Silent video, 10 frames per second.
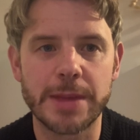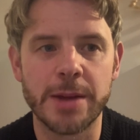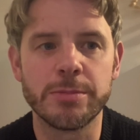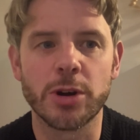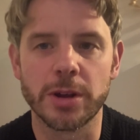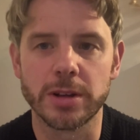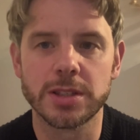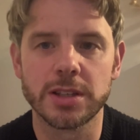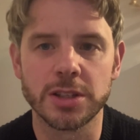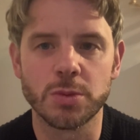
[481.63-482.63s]
end
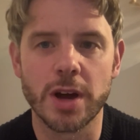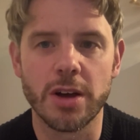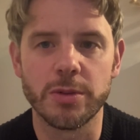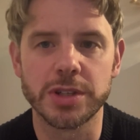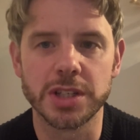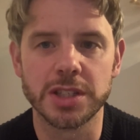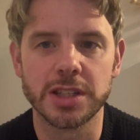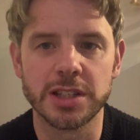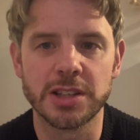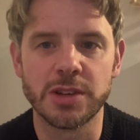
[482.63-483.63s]
product as well, which
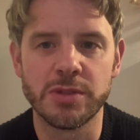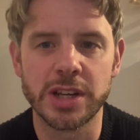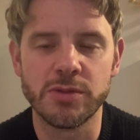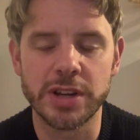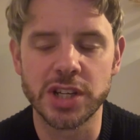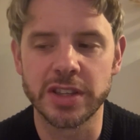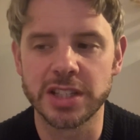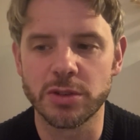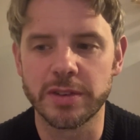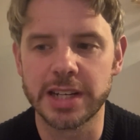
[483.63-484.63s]
is reaching this
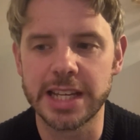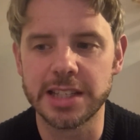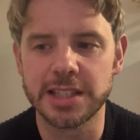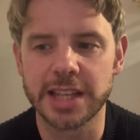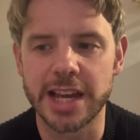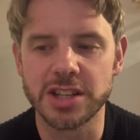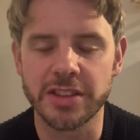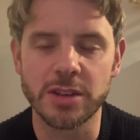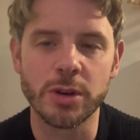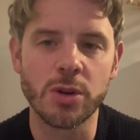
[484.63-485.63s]
sort of elite stage. I
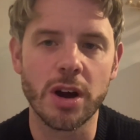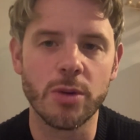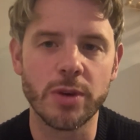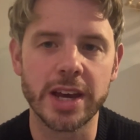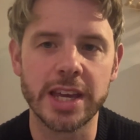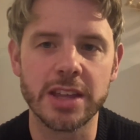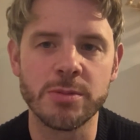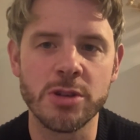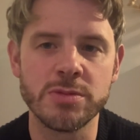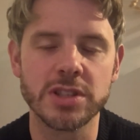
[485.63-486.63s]
think we're quite a way at the
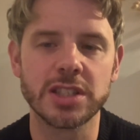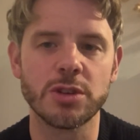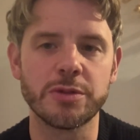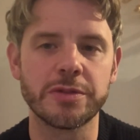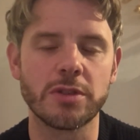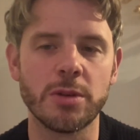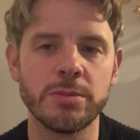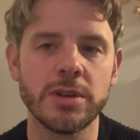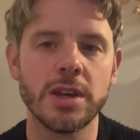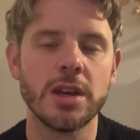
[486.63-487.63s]
moment still
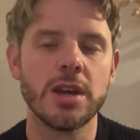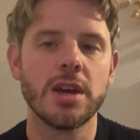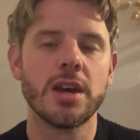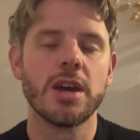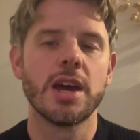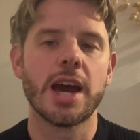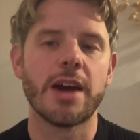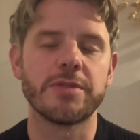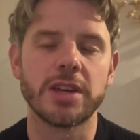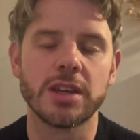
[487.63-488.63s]
from
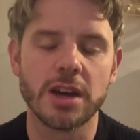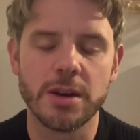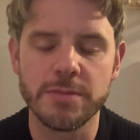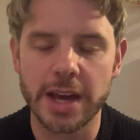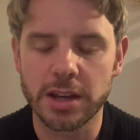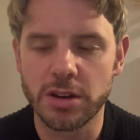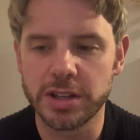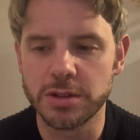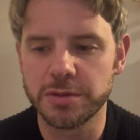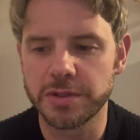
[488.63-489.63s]
having that
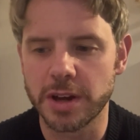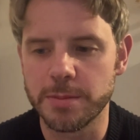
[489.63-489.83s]
kind of